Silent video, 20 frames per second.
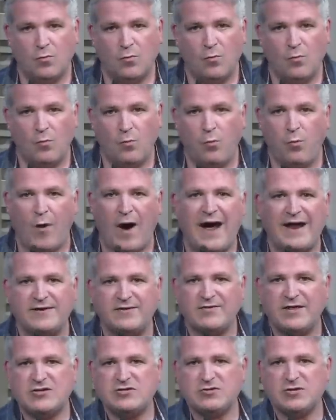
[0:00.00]
Why
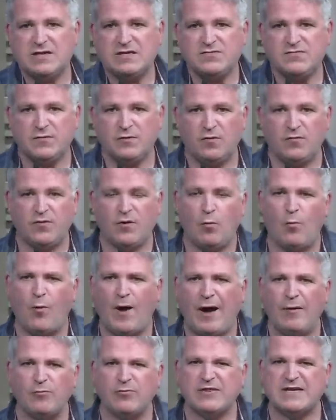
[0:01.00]
did they transfer their fear?
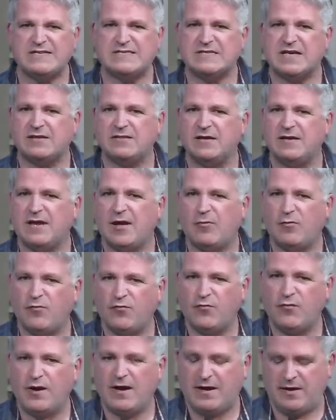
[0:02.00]
Why were they suddenly now
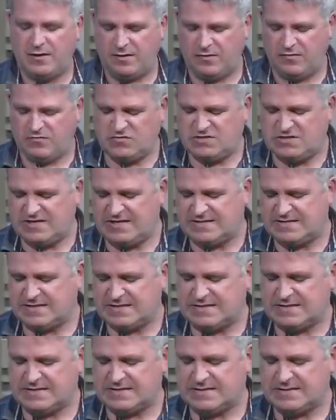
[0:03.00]
afraid of
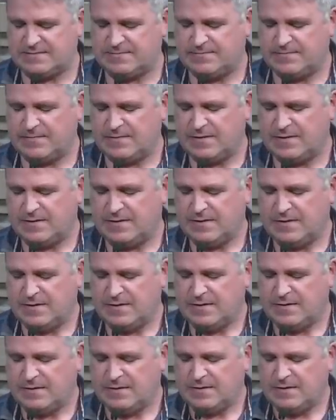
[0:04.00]
Jesus?
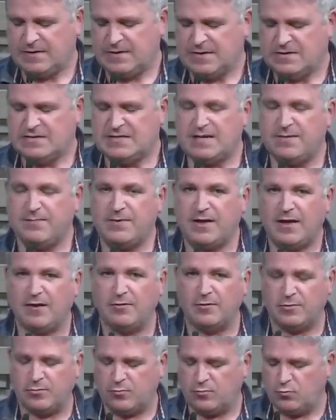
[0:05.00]
Tim
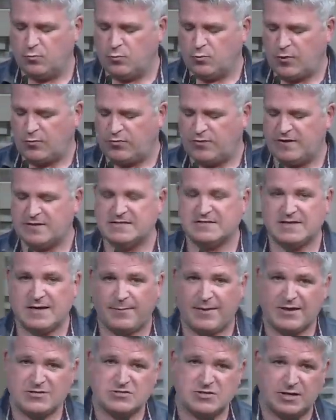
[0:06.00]
Keller wrote this, and I'm
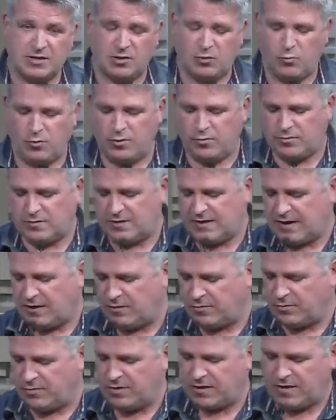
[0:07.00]
actually going to quote
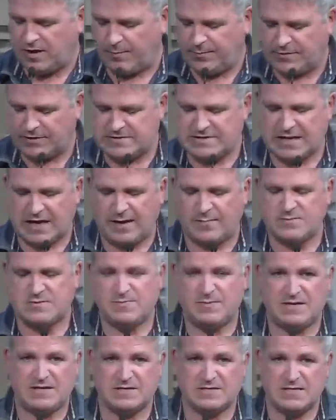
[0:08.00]
Keller a couple of times
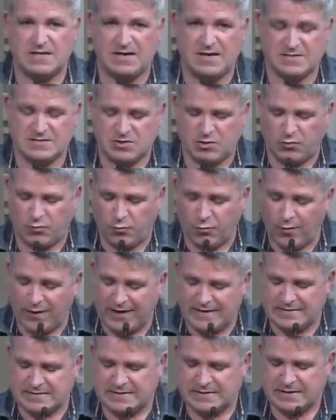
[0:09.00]
because he has a
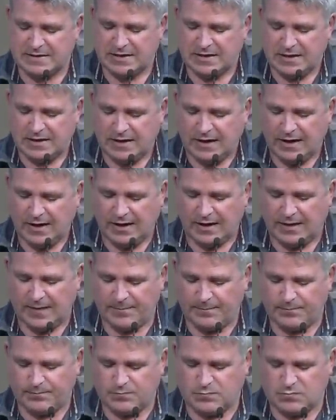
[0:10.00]
great um,